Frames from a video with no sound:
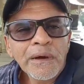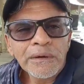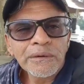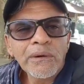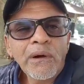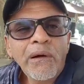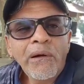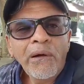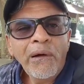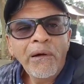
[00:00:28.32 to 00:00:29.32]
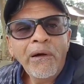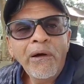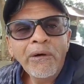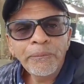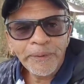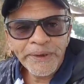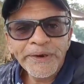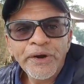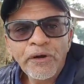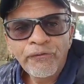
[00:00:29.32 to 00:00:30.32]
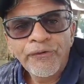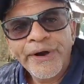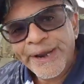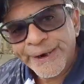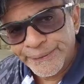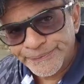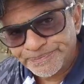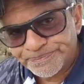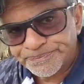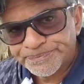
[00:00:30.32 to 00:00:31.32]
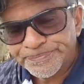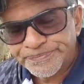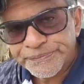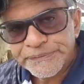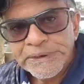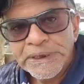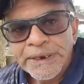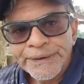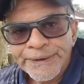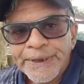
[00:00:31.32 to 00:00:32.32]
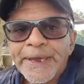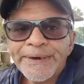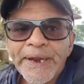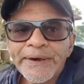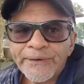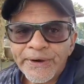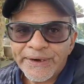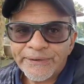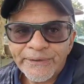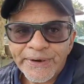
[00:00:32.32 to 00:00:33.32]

A long period of rain. Day and night rain.